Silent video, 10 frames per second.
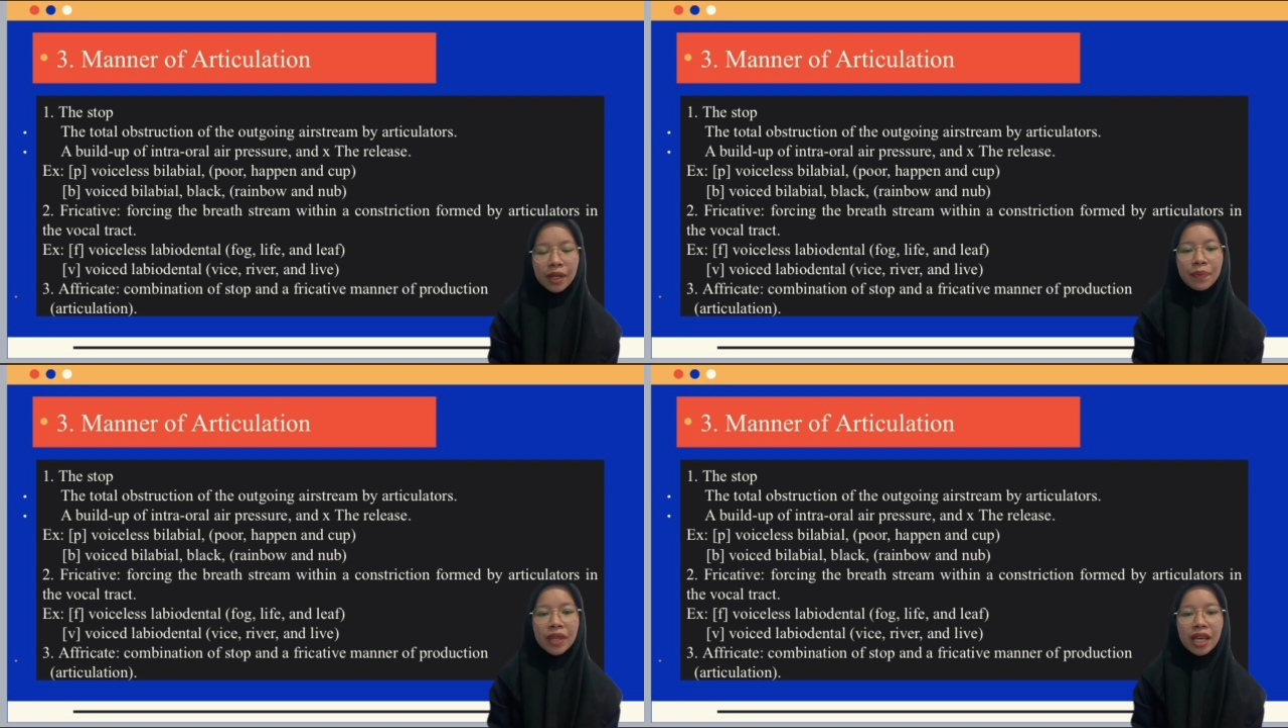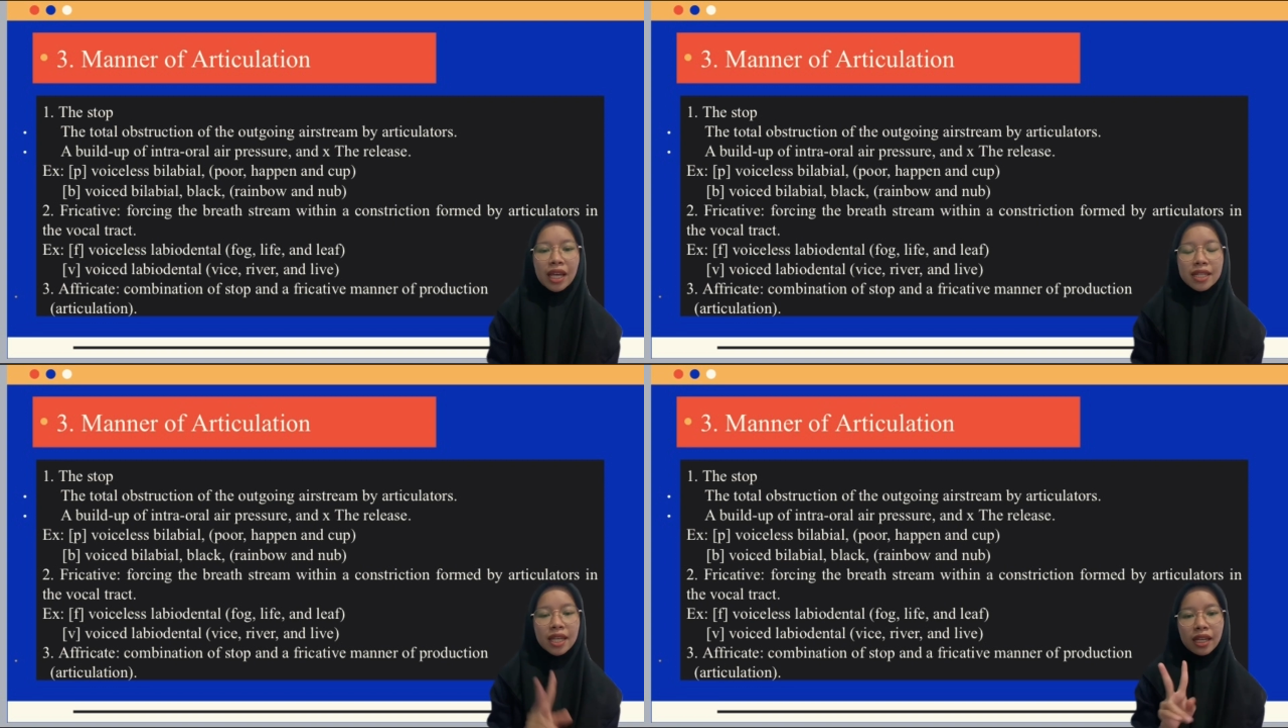And
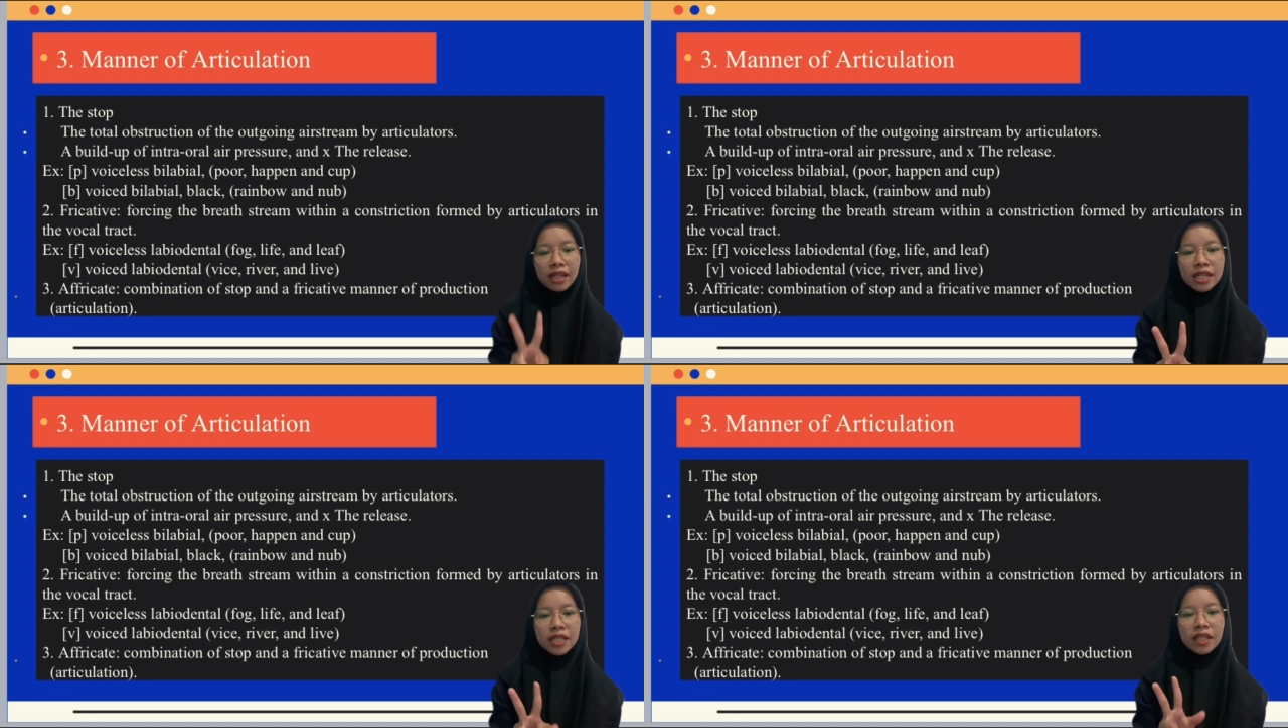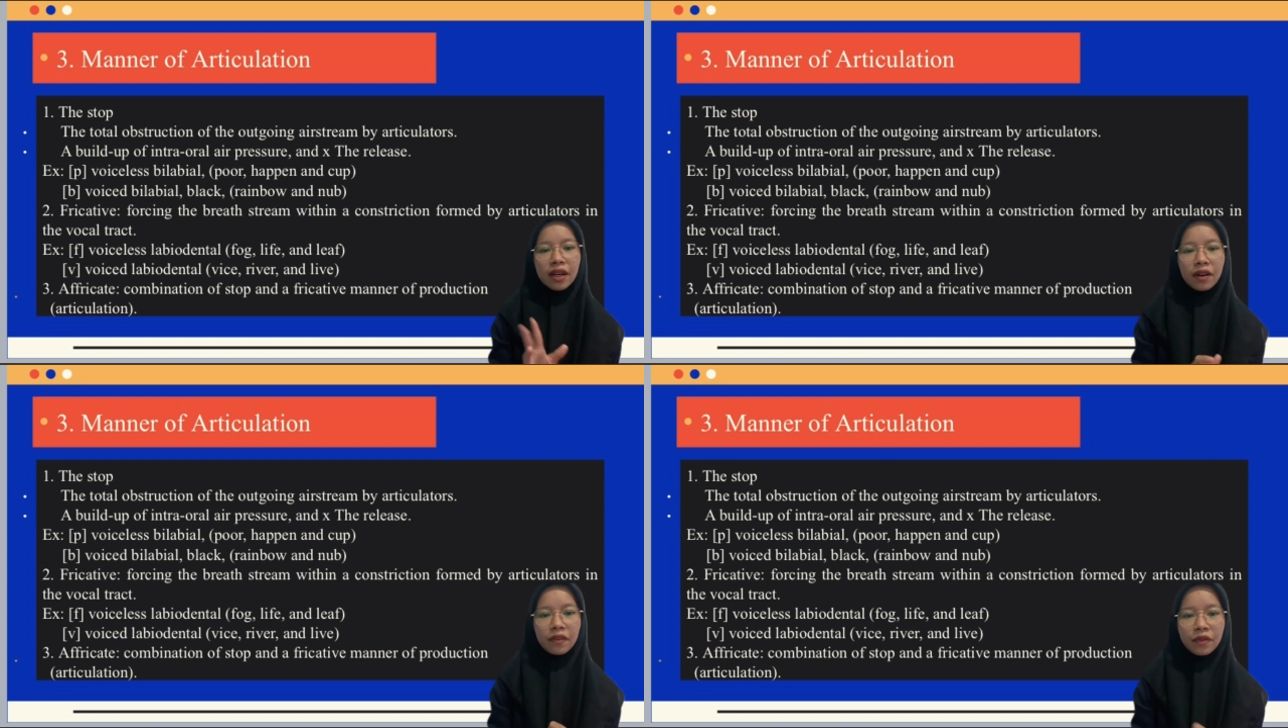second is
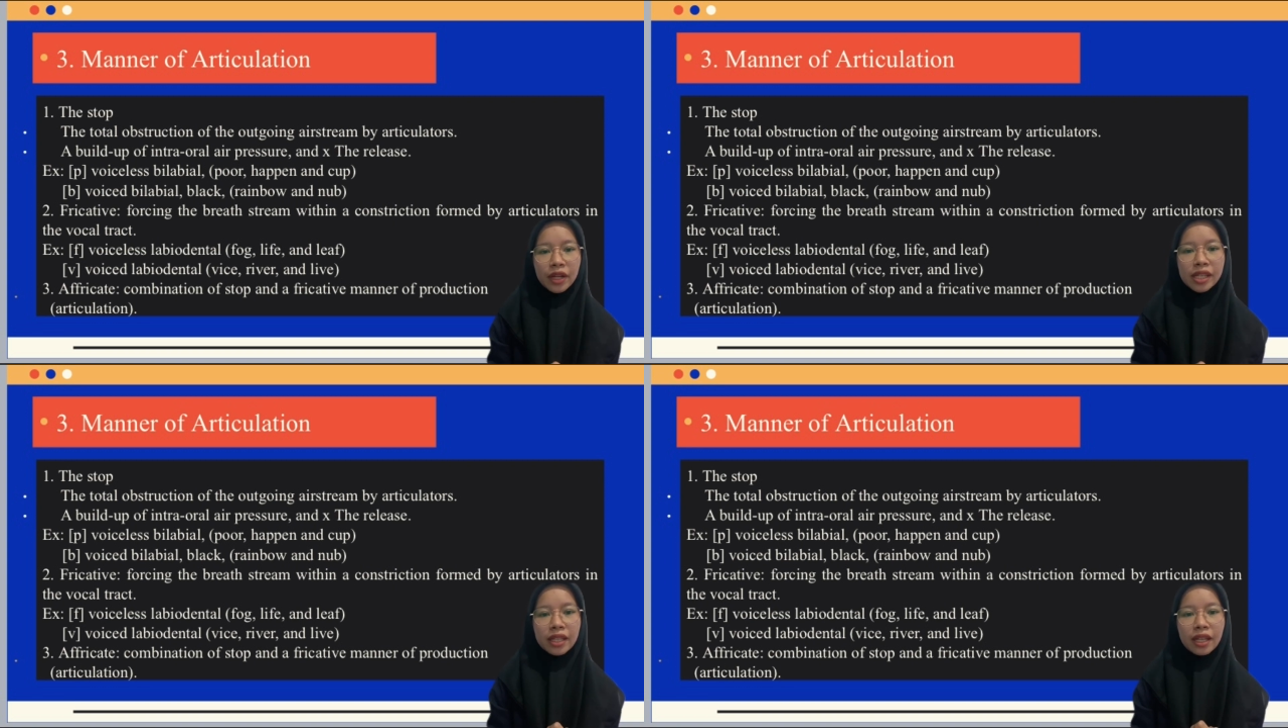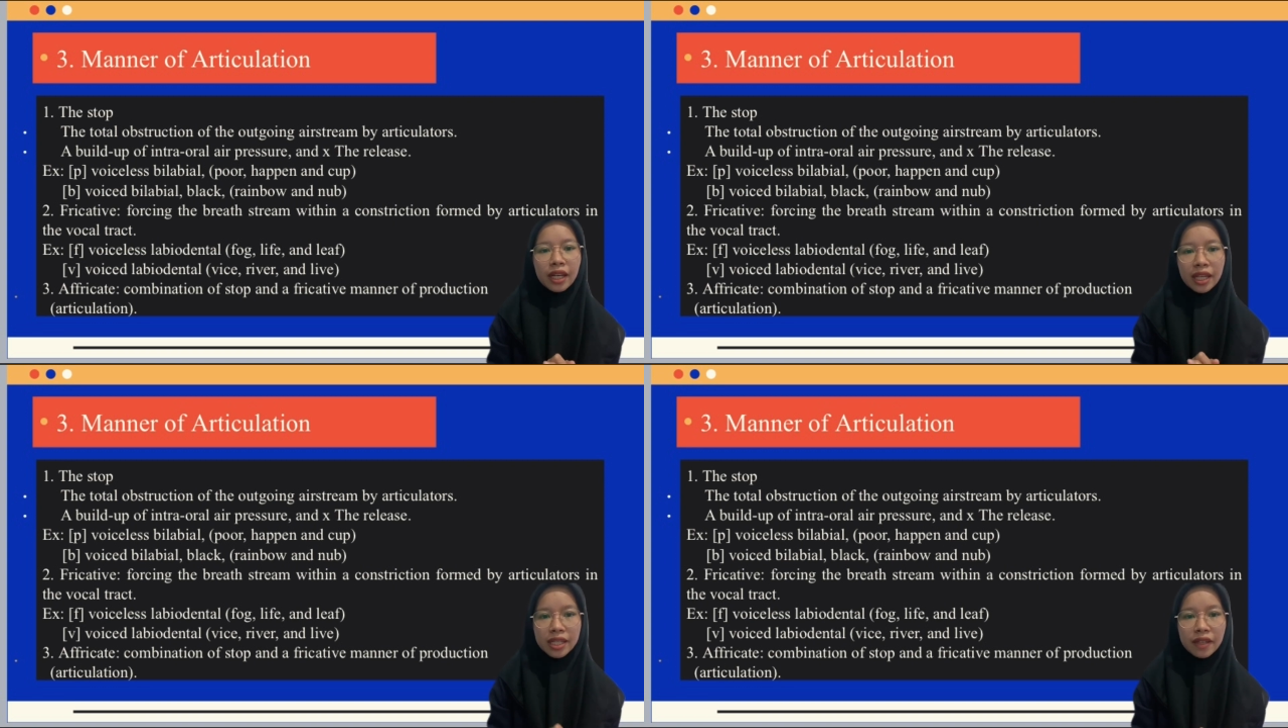fricative,